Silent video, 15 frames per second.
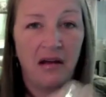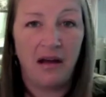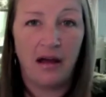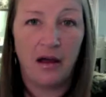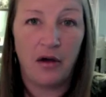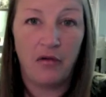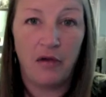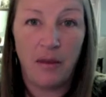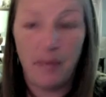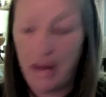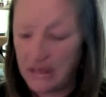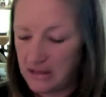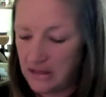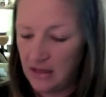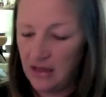I go right
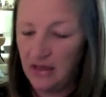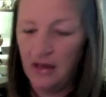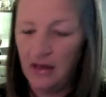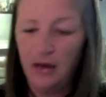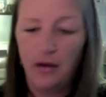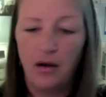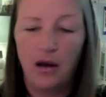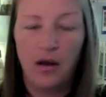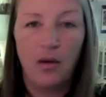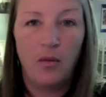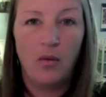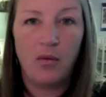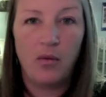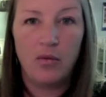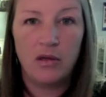back to the heat
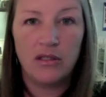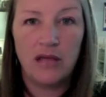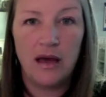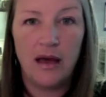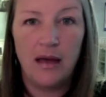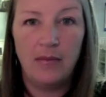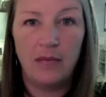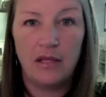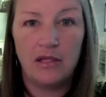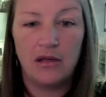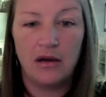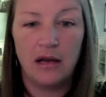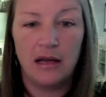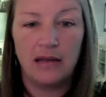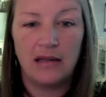one more time, make sure
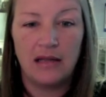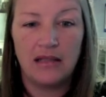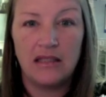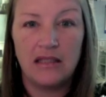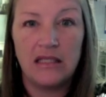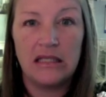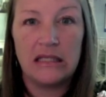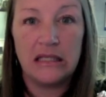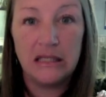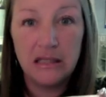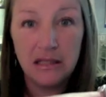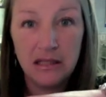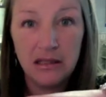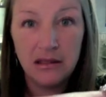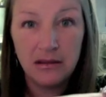I get that
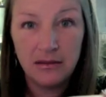sealed,